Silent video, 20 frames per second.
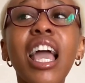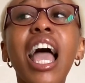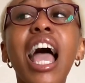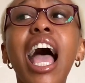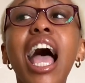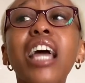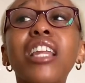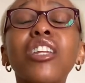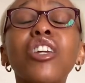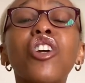
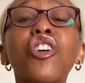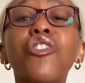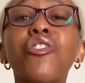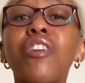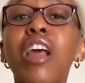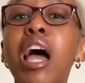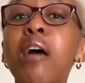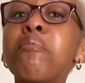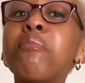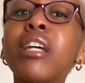and
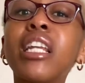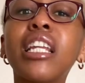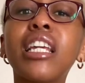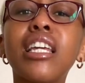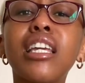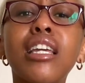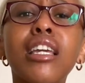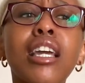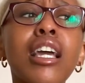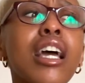
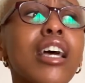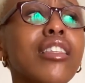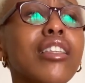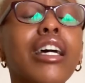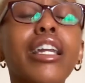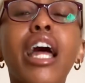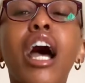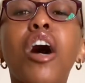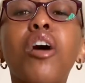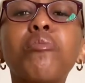Grammarly
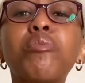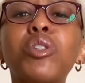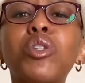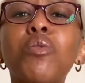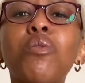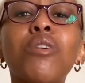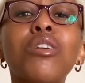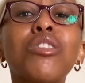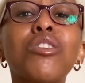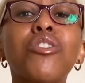that helps you
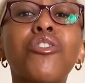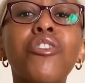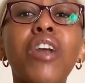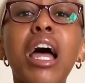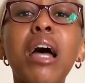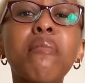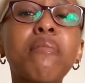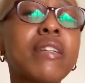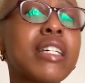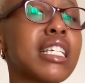with
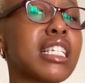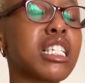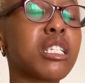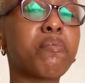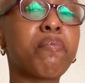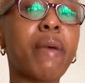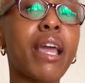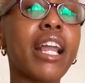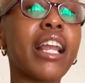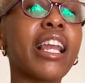grammar,
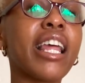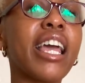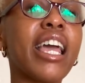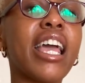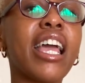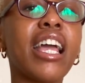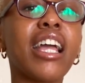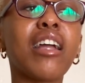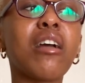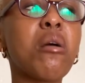
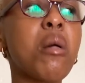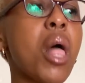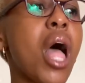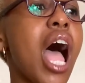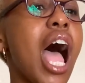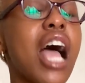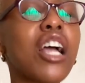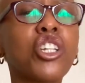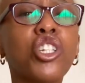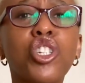spelling,
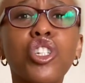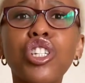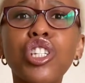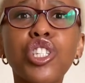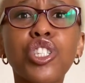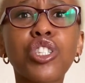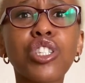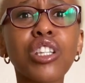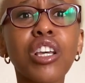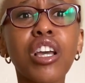and
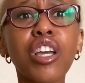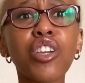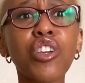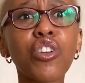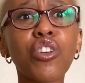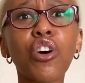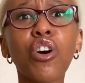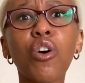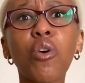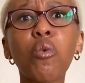just
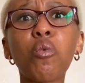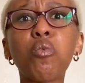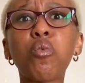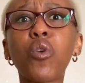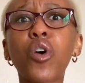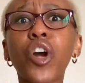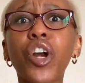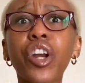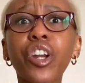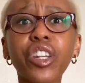
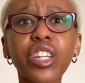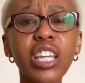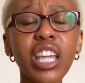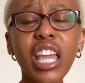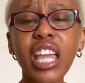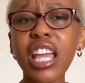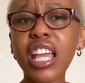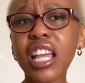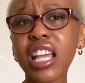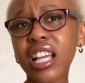
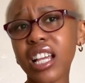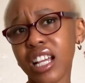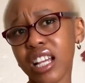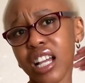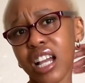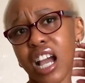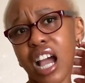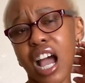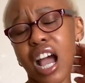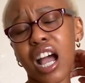wording
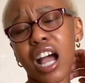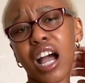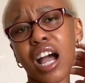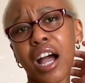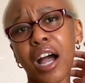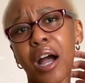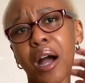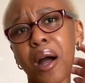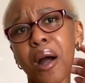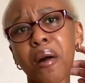
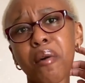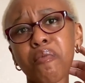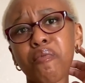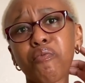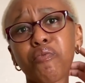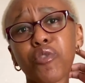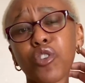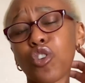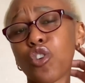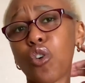
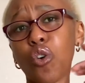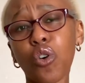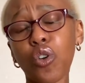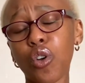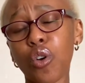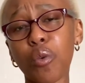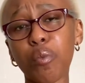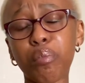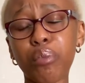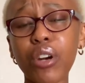
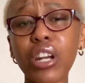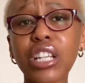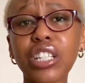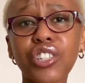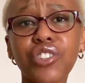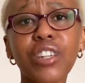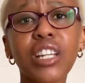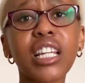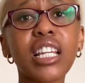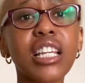your press
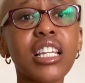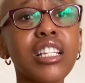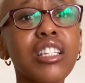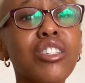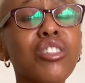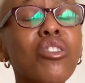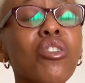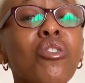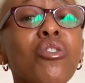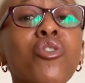release.
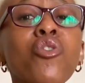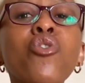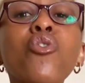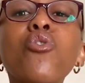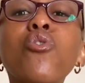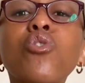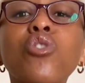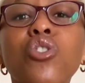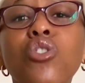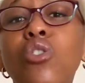So
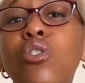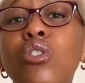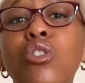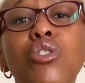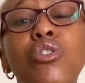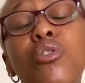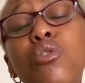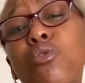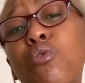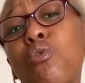use
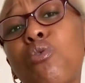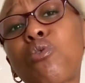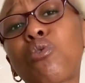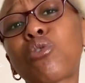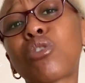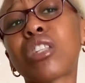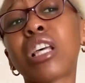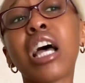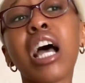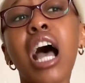those
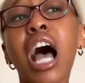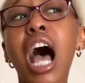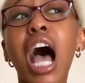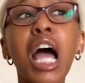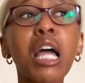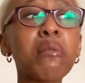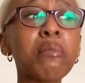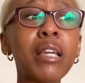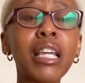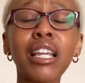tools.
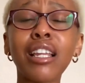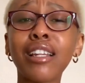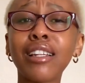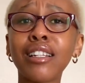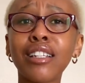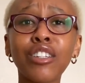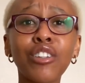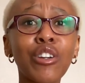I mean,